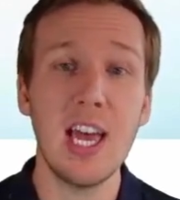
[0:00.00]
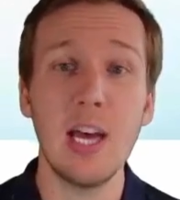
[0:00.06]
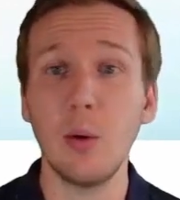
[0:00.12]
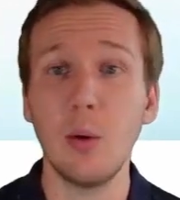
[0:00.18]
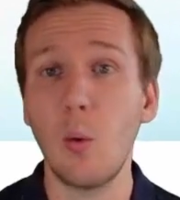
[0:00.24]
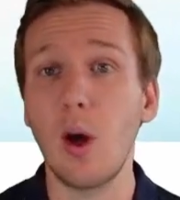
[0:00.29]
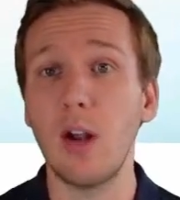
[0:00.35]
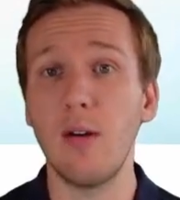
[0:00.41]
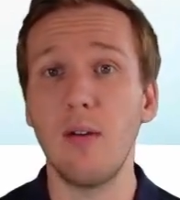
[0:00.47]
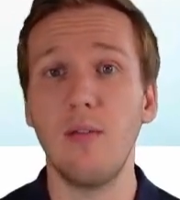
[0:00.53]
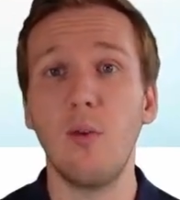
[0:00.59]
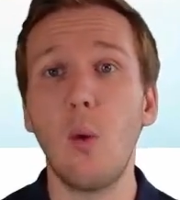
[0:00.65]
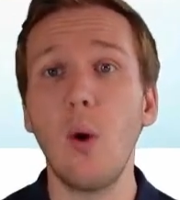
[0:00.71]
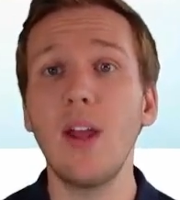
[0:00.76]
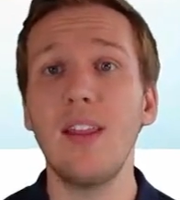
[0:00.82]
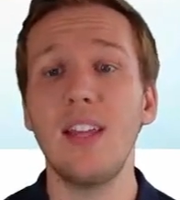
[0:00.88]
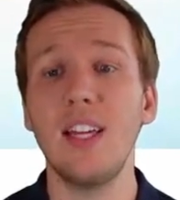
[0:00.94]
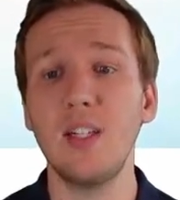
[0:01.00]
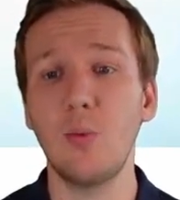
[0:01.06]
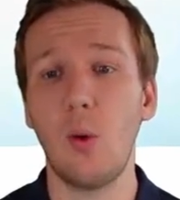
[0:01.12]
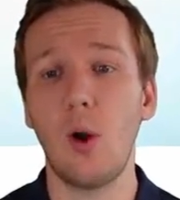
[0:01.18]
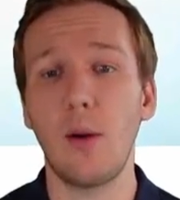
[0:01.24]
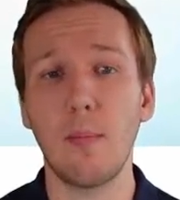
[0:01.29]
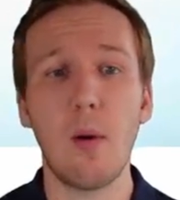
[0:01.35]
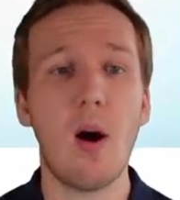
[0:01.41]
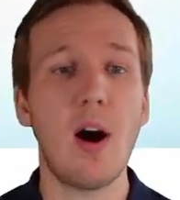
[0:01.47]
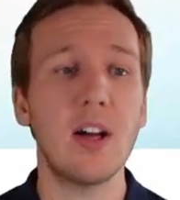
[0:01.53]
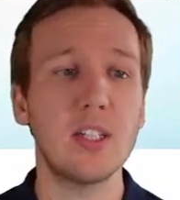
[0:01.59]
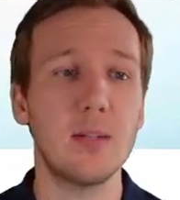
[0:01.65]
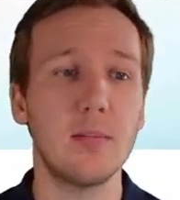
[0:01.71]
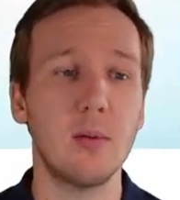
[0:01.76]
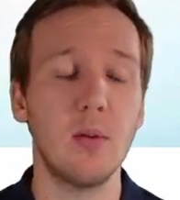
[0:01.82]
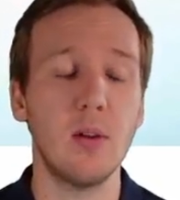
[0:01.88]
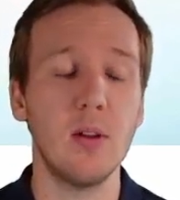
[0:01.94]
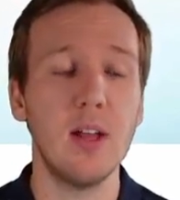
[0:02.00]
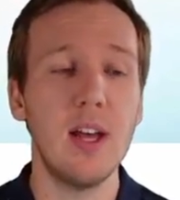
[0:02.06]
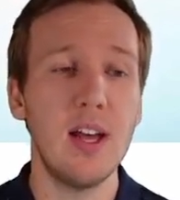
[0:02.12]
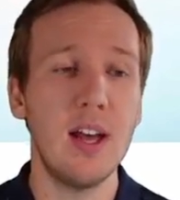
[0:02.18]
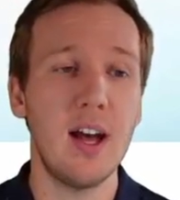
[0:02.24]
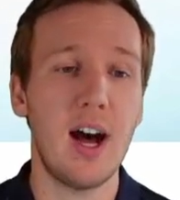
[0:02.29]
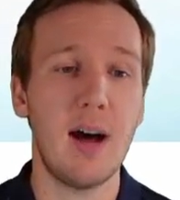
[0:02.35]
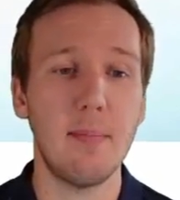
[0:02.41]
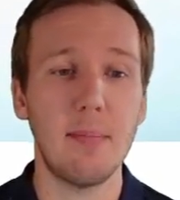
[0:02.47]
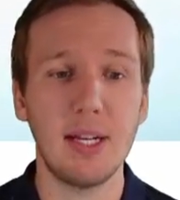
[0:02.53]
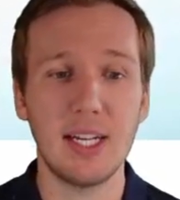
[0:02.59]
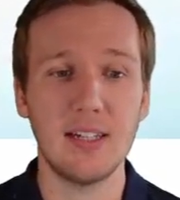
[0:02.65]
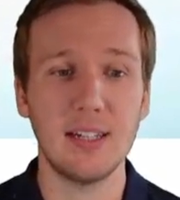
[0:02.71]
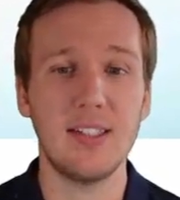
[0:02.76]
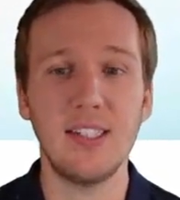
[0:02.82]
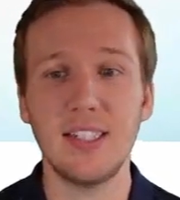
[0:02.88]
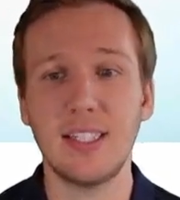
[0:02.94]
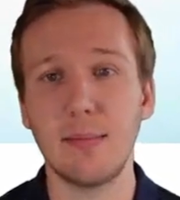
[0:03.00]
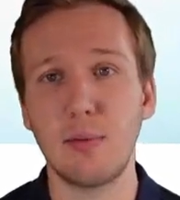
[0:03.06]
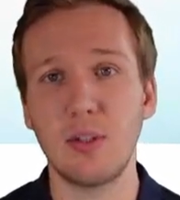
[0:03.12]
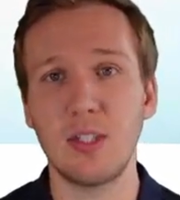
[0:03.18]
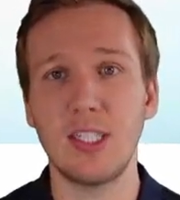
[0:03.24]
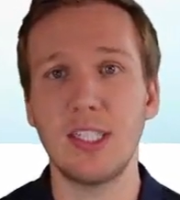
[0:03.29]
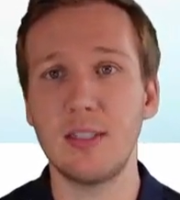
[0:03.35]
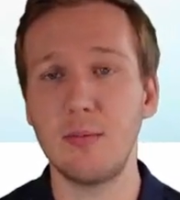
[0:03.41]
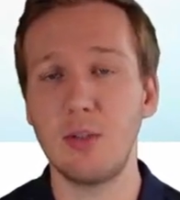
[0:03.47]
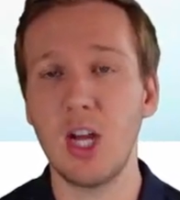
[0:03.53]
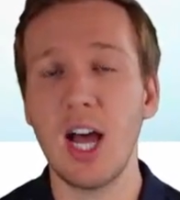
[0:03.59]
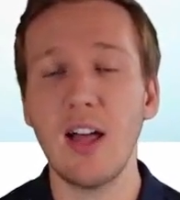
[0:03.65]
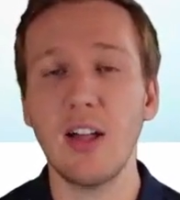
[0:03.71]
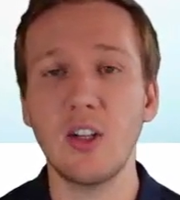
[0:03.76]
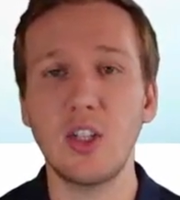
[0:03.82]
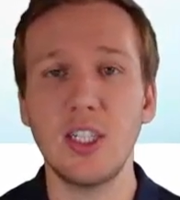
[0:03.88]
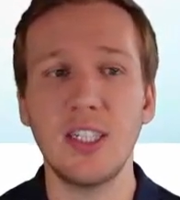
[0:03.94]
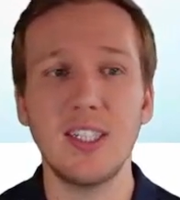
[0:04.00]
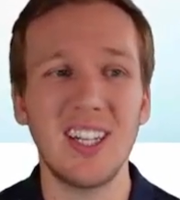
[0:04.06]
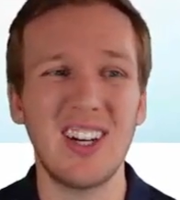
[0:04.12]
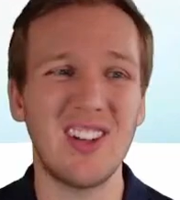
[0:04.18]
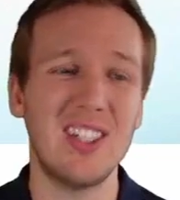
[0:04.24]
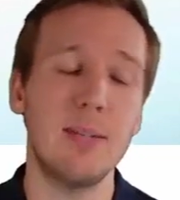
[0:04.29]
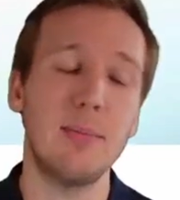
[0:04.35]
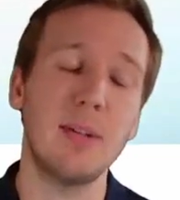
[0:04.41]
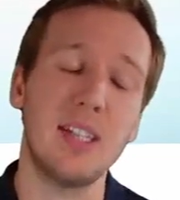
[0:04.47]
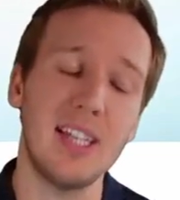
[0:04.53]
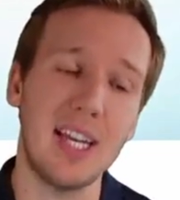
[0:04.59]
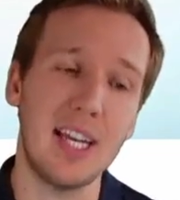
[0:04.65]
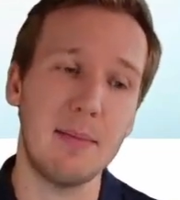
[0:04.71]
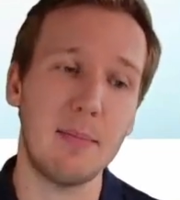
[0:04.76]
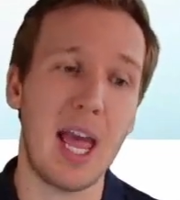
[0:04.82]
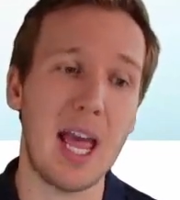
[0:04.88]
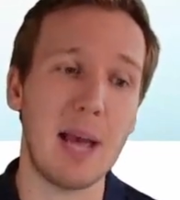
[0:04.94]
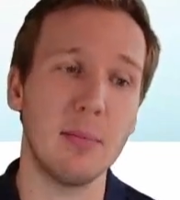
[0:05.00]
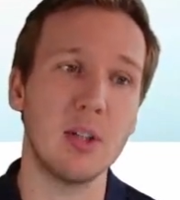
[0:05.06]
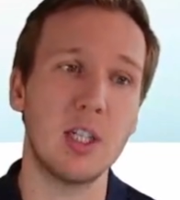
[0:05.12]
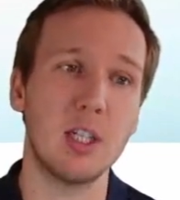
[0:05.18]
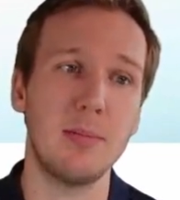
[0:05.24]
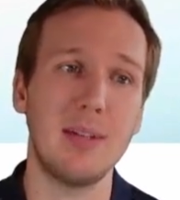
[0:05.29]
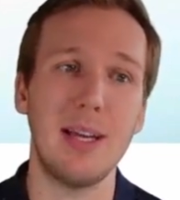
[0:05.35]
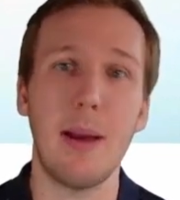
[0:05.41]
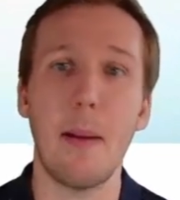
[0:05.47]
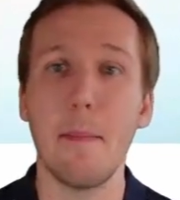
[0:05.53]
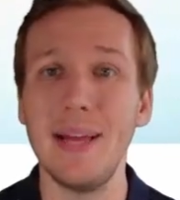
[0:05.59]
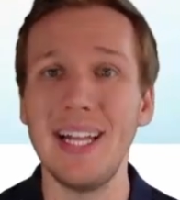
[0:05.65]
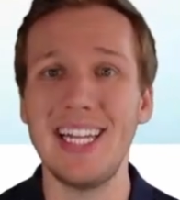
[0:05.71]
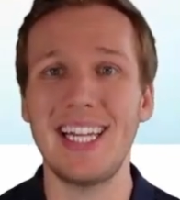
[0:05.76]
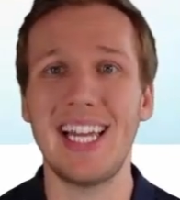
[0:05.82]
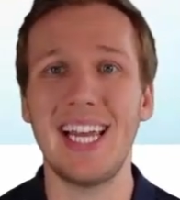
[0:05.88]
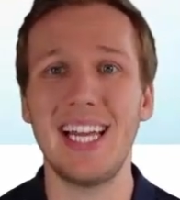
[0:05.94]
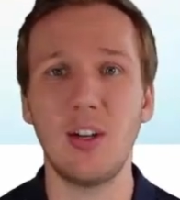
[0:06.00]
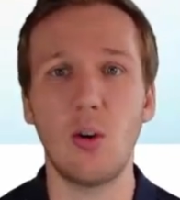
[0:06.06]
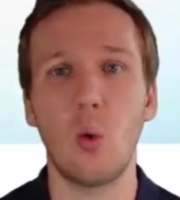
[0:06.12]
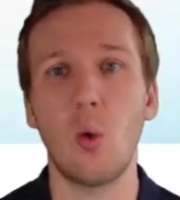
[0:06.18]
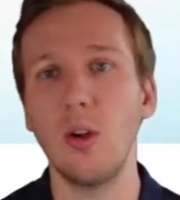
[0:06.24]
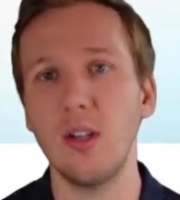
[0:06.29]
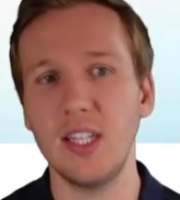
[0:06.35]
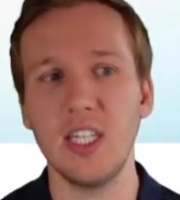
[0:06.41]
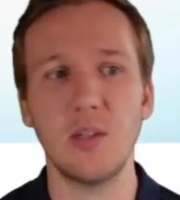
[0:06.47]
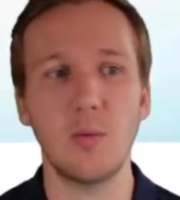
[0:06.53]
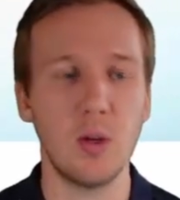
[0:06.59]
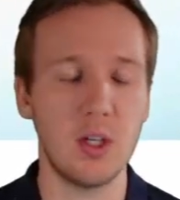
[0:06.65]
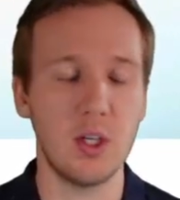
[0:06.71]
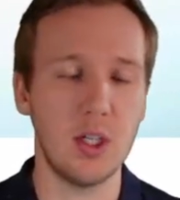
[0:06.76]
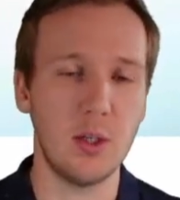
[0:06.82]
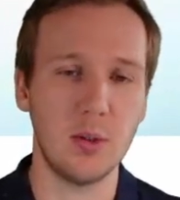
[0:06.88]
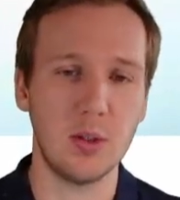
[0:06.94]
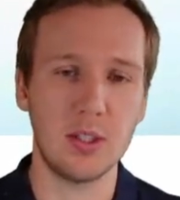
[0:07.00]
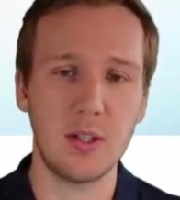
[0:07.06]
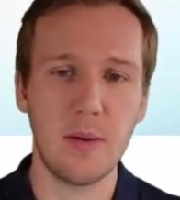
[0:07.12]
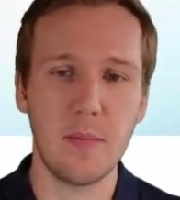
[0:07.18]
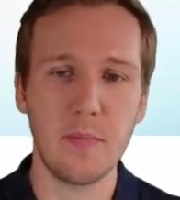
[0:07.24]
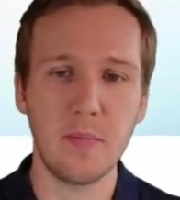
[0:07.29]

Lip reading: We want to avoid these where possible because these can present some challenges and are typically able to be mitigated or at least reduced.